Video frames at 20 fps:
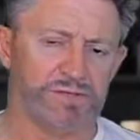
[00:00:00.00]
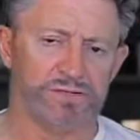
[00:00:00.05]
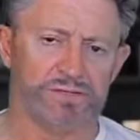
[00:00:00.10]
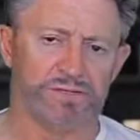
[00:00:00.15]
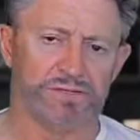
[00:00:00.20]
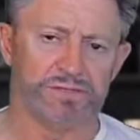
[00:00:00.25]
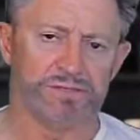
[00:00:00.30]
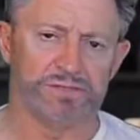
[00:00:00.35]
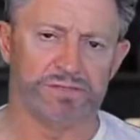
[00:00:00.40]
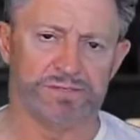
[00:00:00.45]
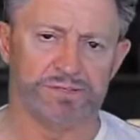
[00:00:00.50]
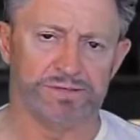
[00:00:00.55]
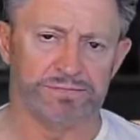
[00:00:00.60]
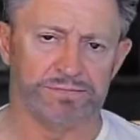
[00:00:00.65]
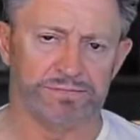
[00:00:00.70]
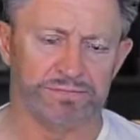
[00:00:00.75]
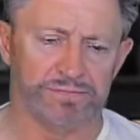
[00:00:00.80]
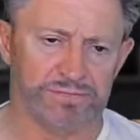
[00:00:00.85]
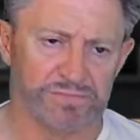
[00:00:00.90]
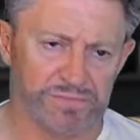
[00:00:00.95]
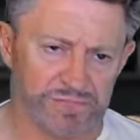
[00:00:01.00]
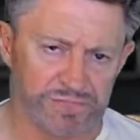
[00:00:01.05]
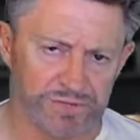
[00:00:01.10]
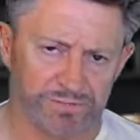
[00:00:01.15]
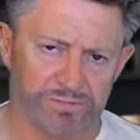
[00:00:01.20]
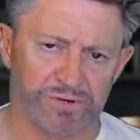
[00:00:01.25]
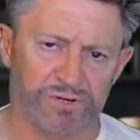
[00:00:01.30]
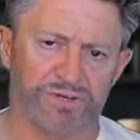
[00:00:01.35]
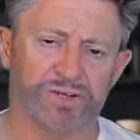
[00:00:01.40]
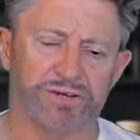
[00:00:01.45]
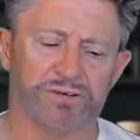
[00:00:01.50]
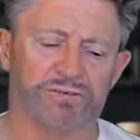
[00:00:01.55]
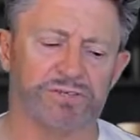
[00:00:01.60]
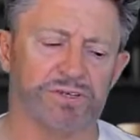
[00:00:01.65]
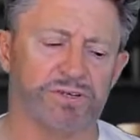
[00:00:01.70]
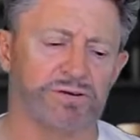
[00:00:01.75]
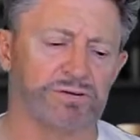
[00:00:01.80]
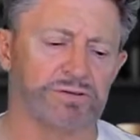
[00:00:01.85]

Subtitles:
and separate out the